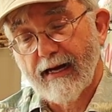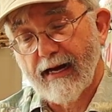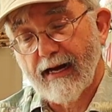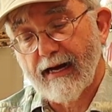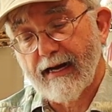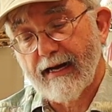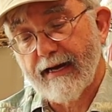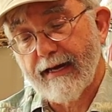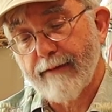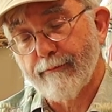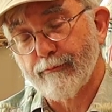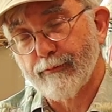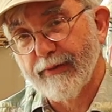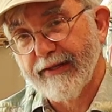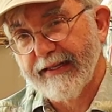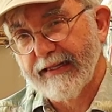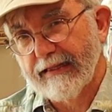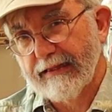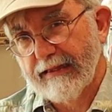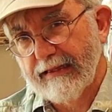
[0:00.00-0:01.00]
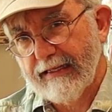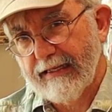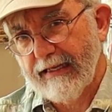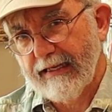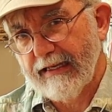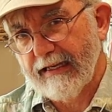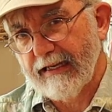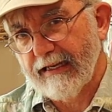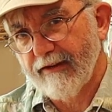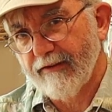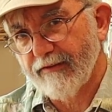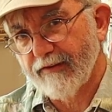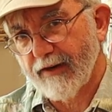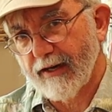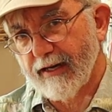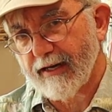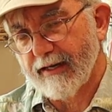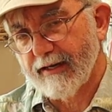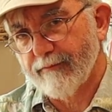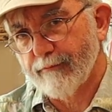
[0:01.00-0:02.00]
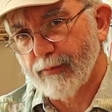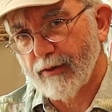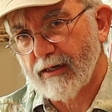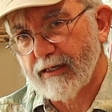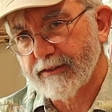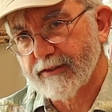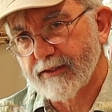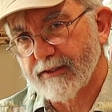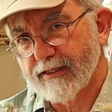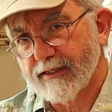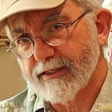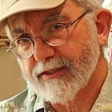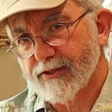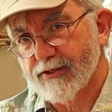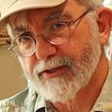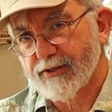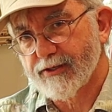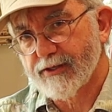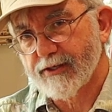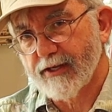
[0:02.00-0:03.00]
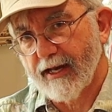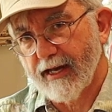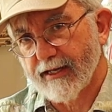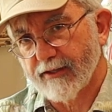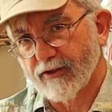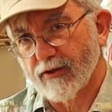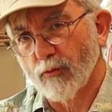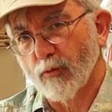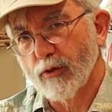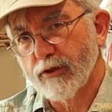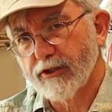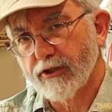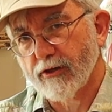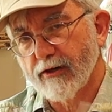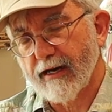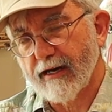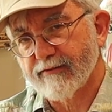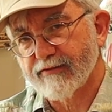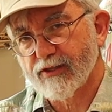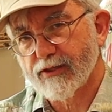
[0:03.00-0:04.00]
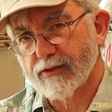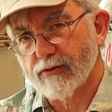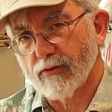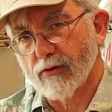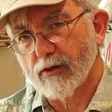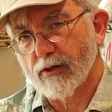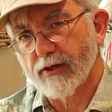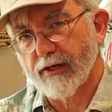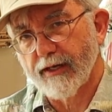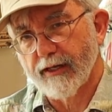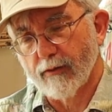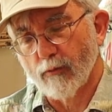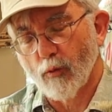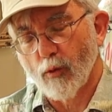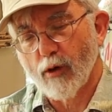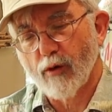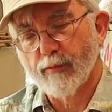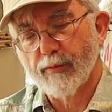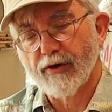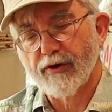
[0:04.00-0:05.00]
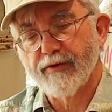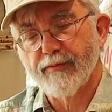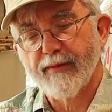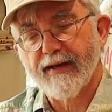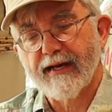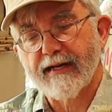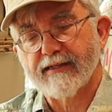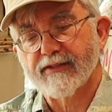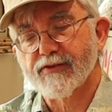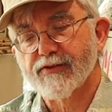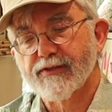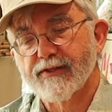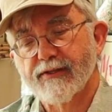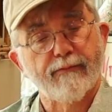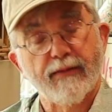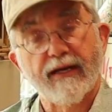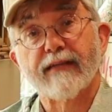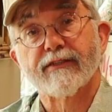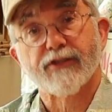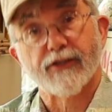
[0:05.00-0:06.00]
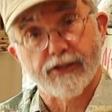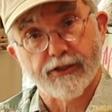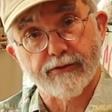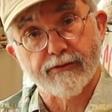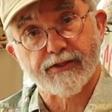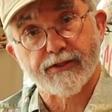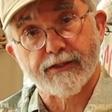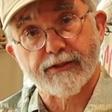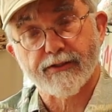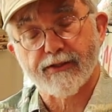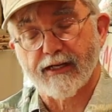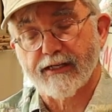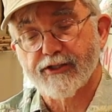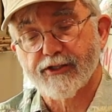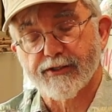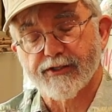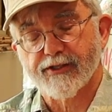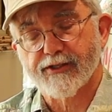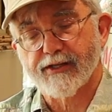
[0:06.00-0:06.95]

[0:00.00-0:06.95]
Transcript: I believe I bought this at the Woodcraft store in Woburn, Mass. Massachusetts, I should